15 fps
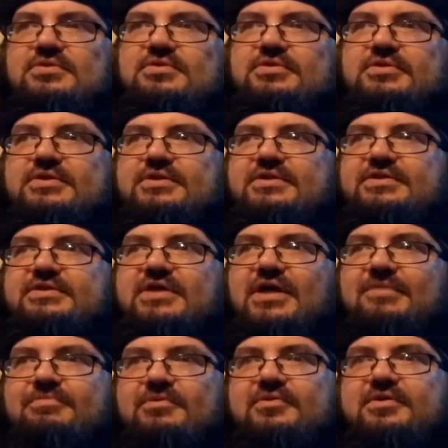And
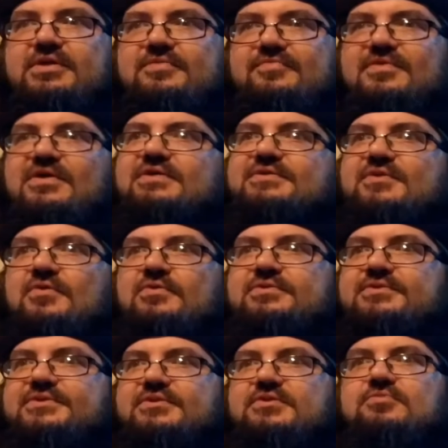I believe that's
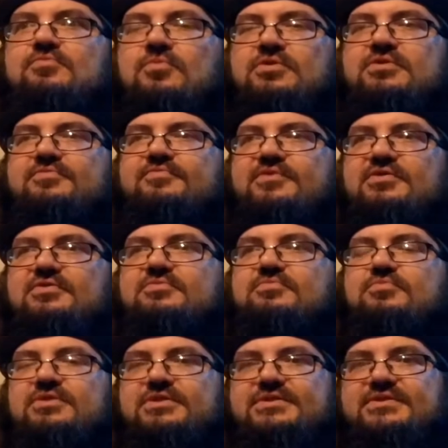honestly one of the
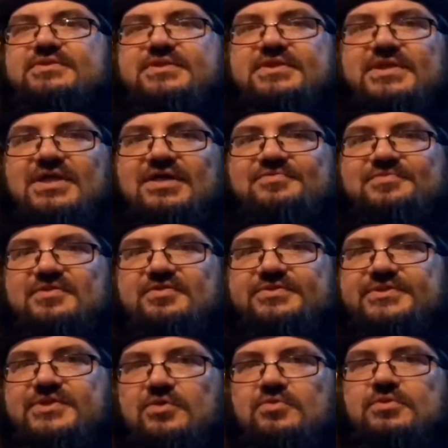reasons that I feel
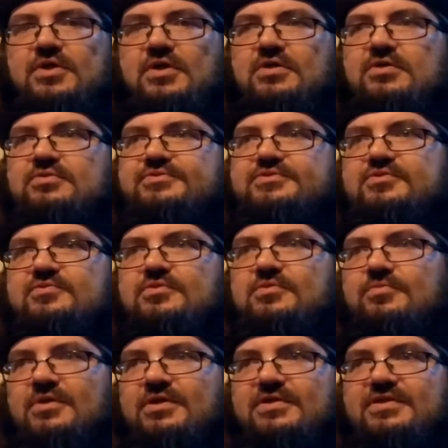so called to the
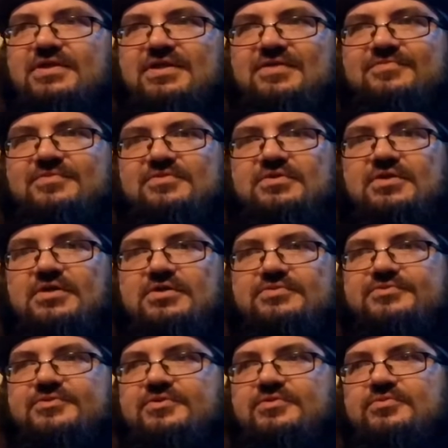work that I feel
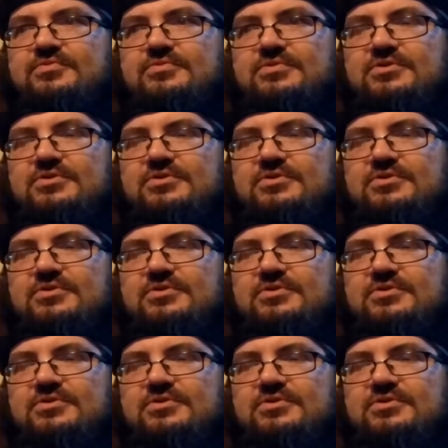called to.